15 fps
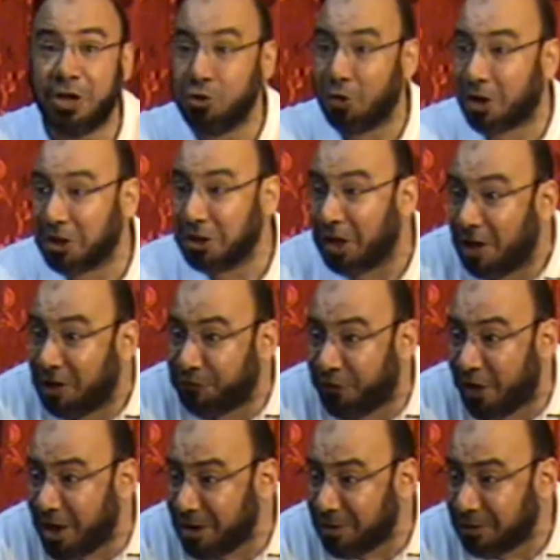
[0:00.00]
and you are in the
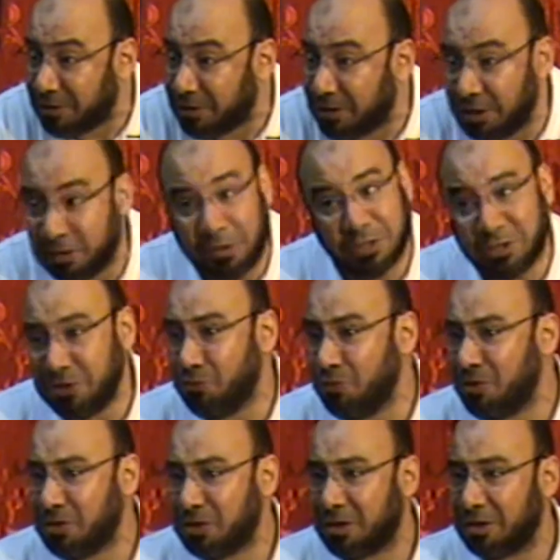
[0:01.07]
hellfire? It doesn't
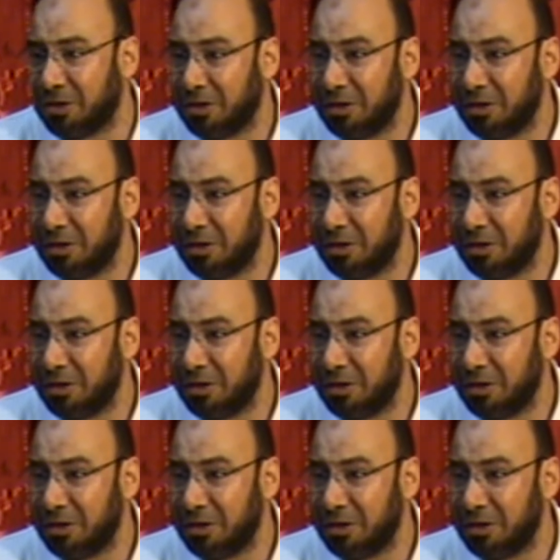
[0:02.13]
work.